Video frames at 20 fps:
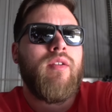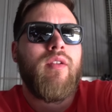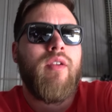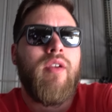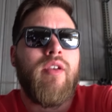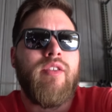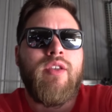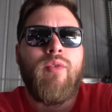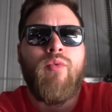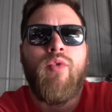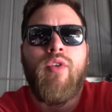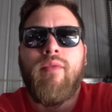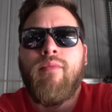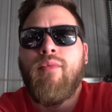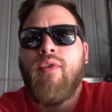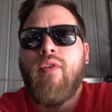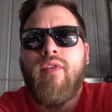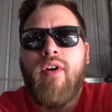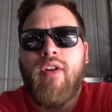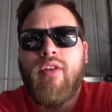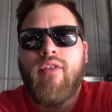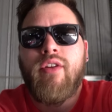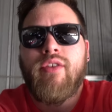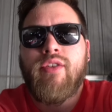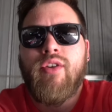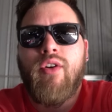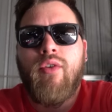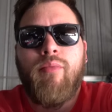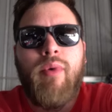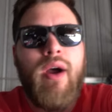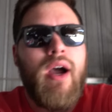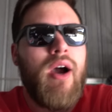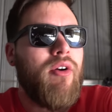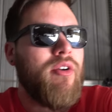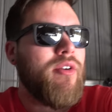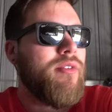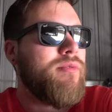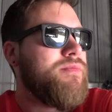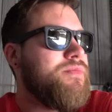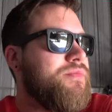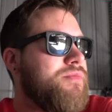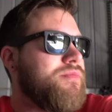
Because it wouldn't move under its own power.